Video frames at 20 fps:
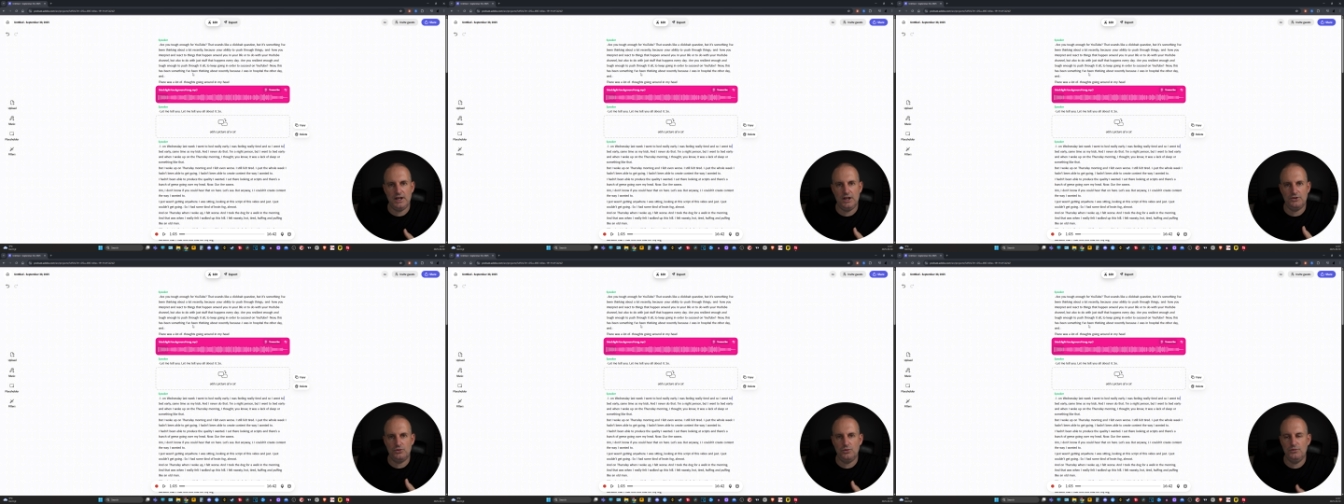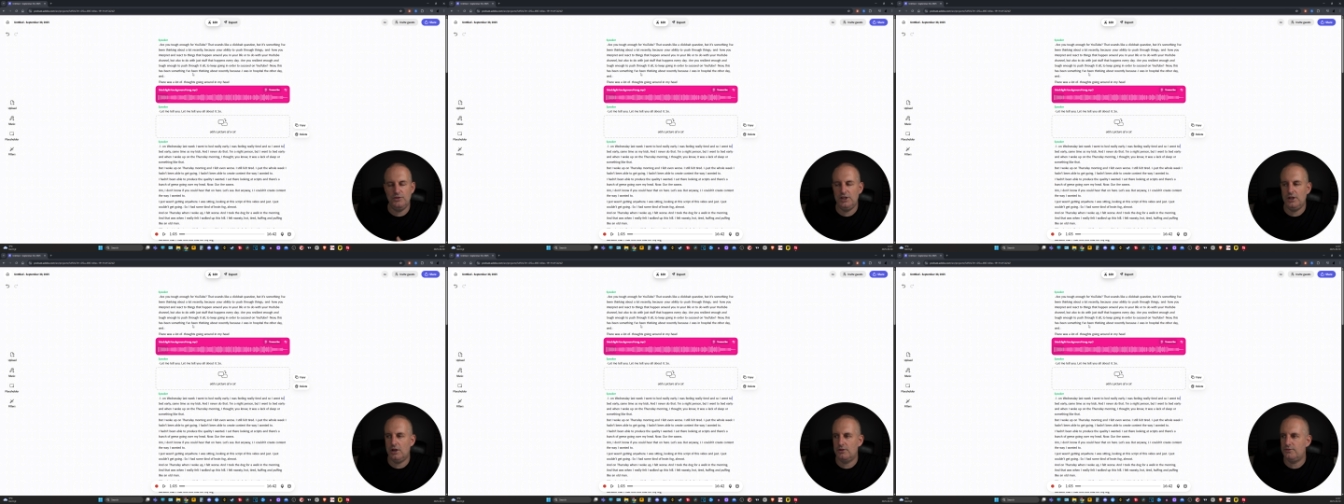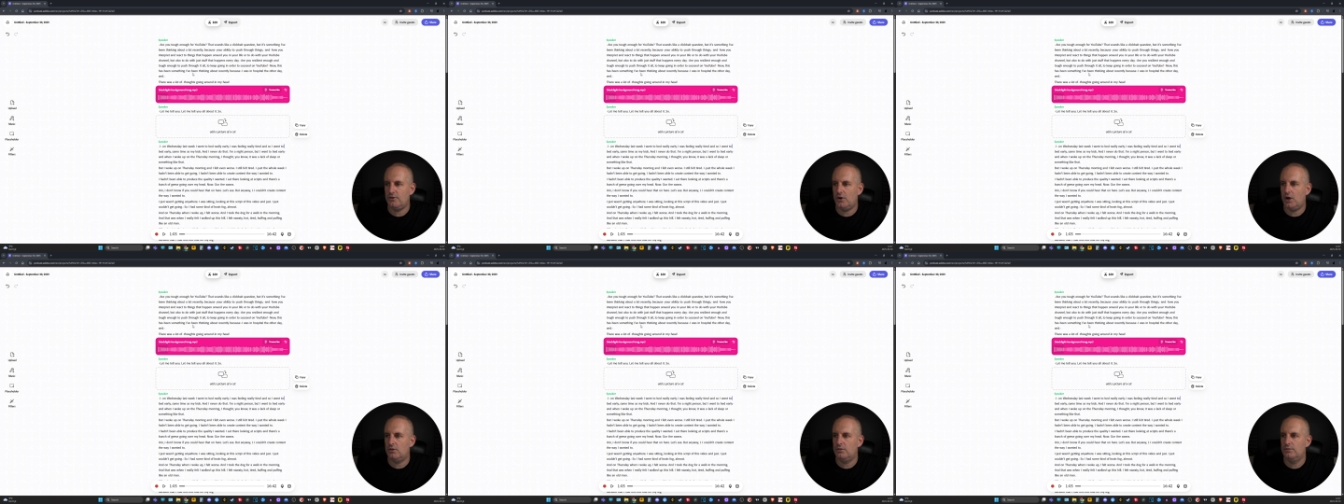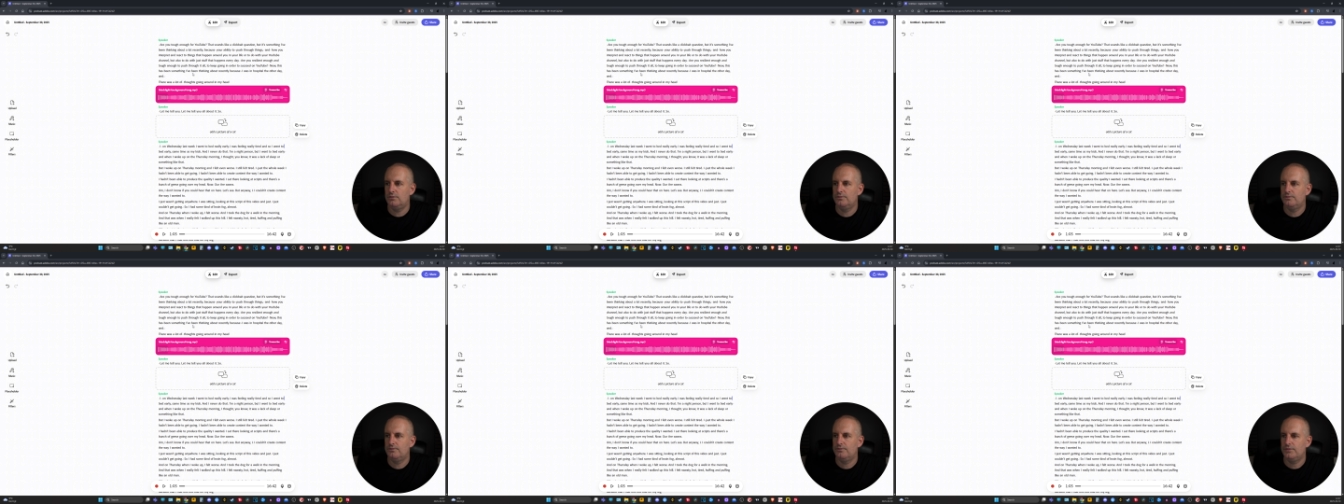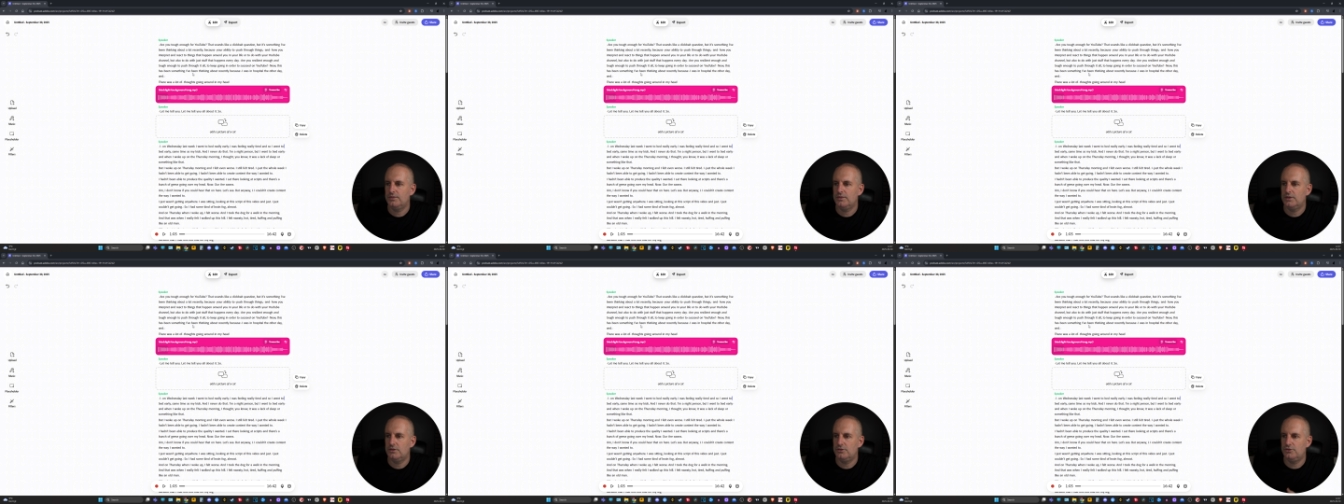an actual video file,
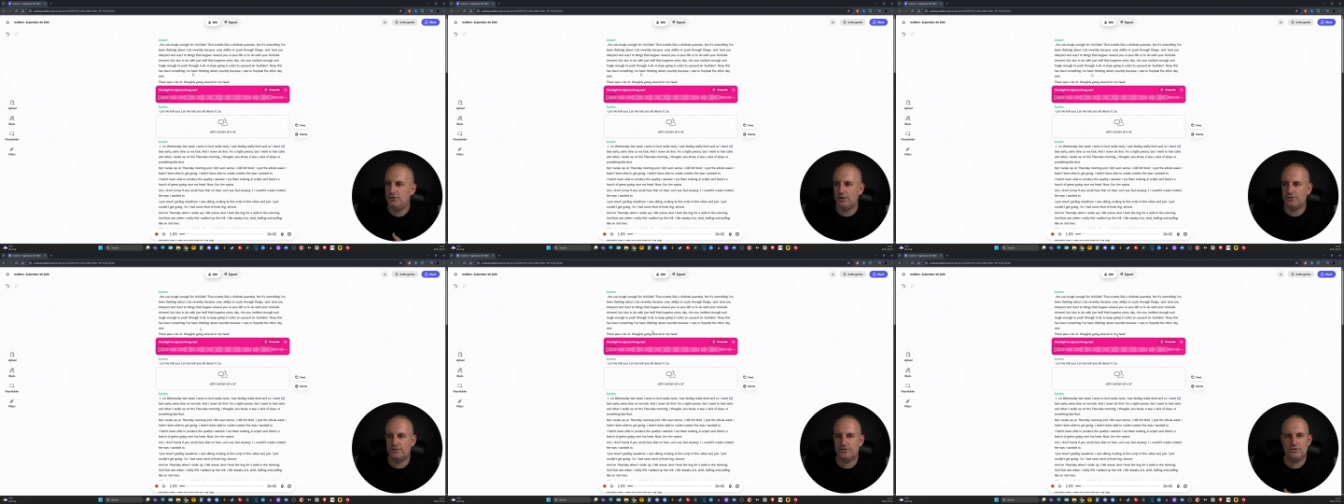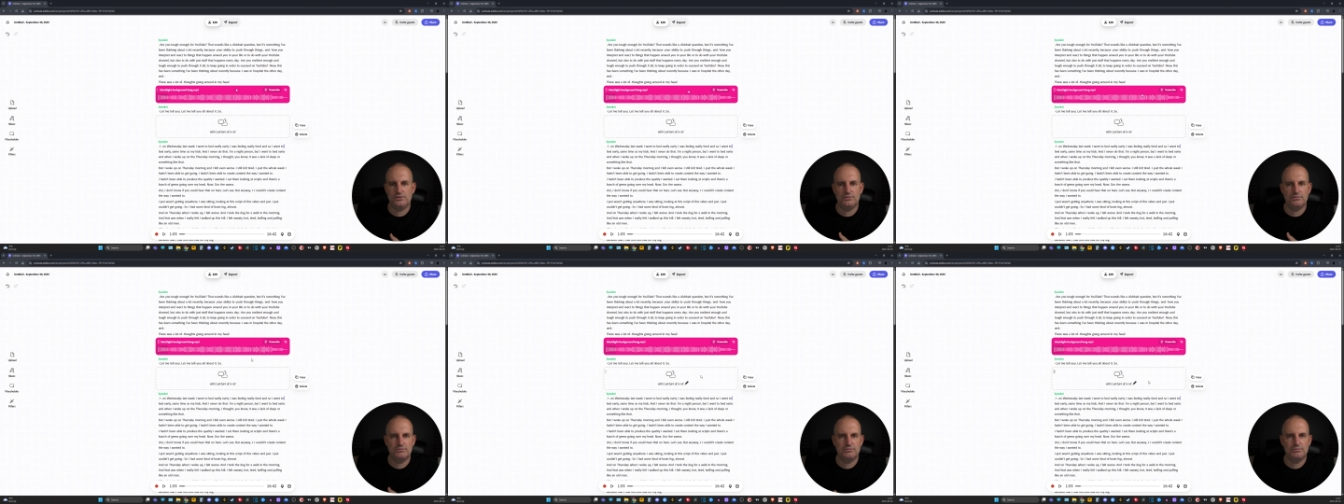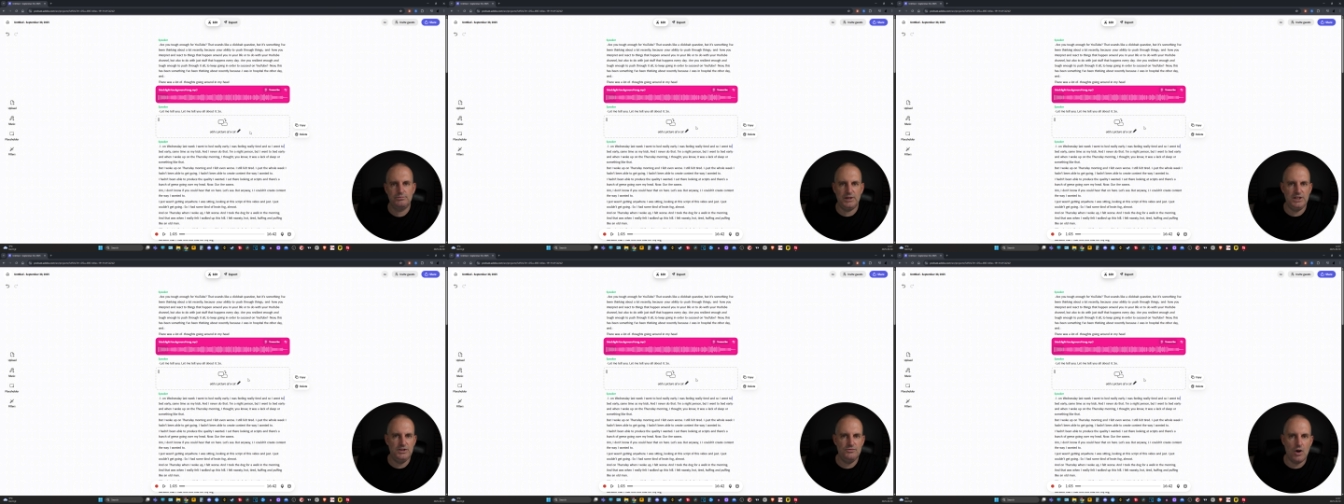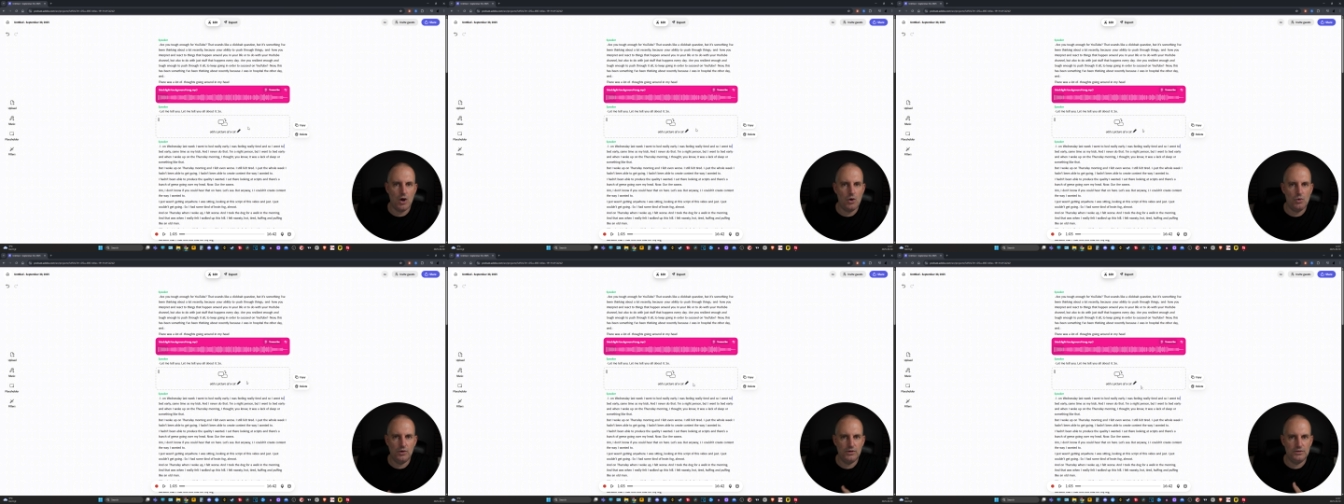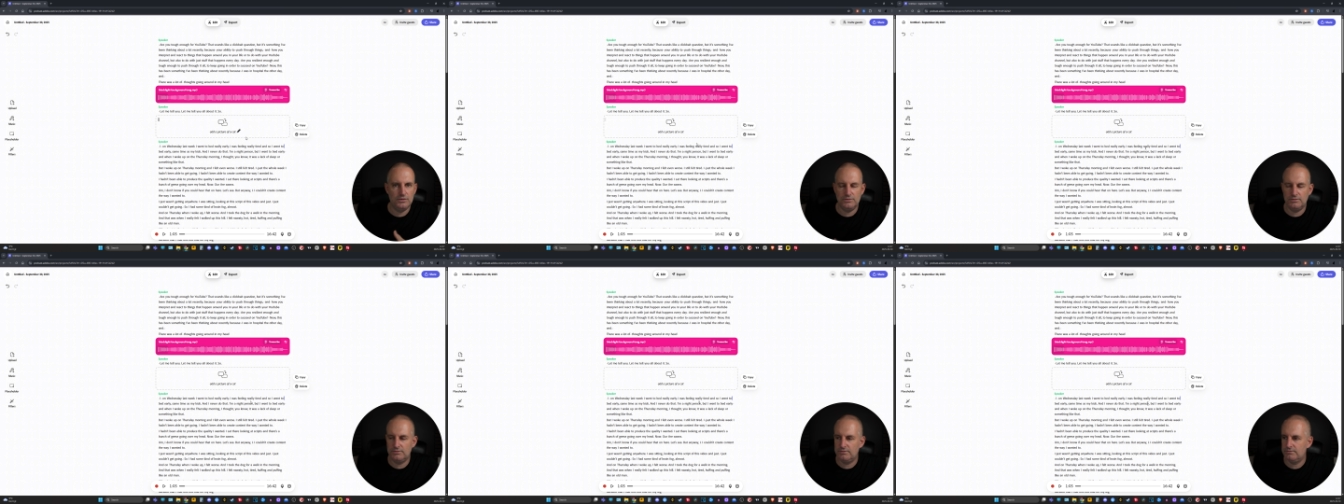just B-roll
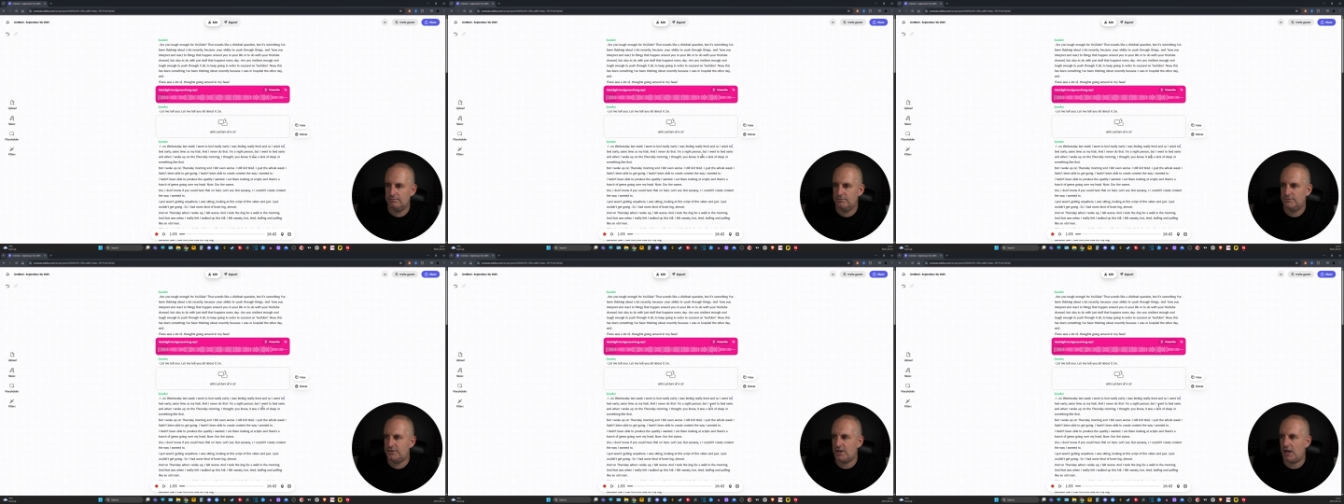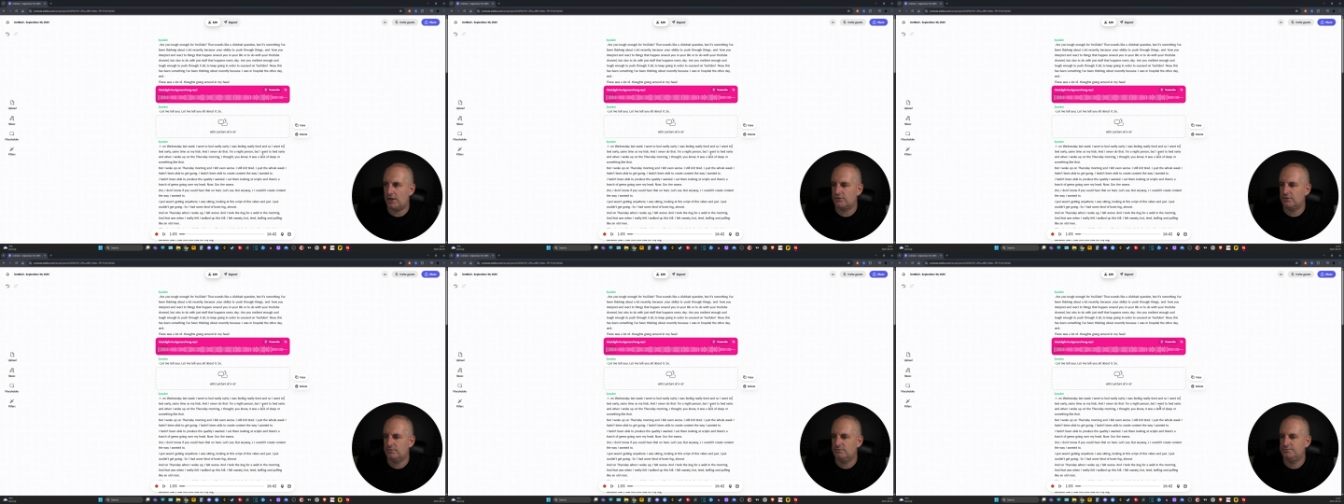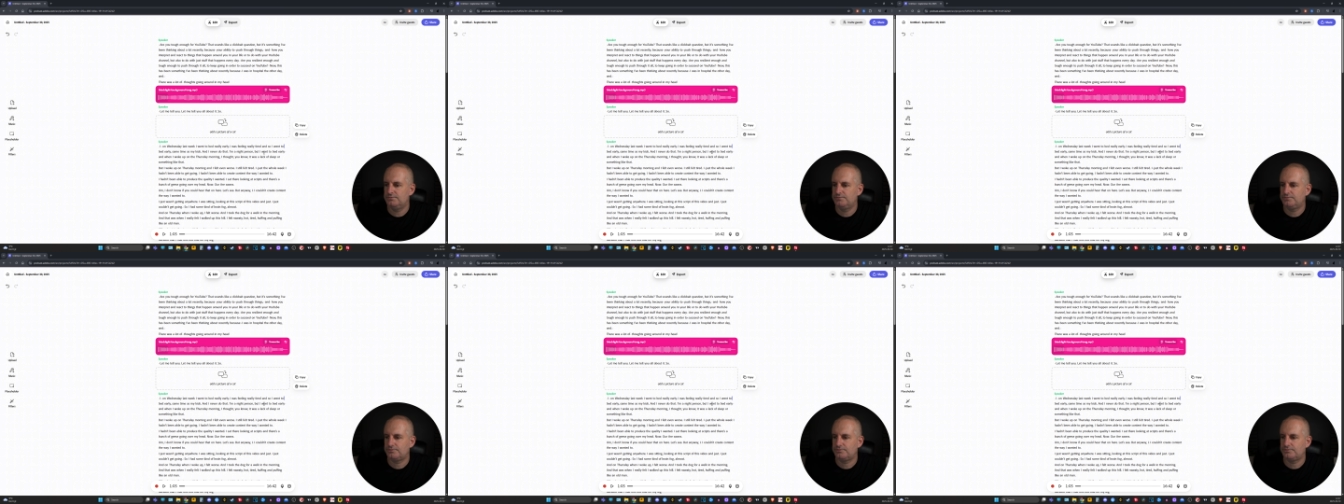and such.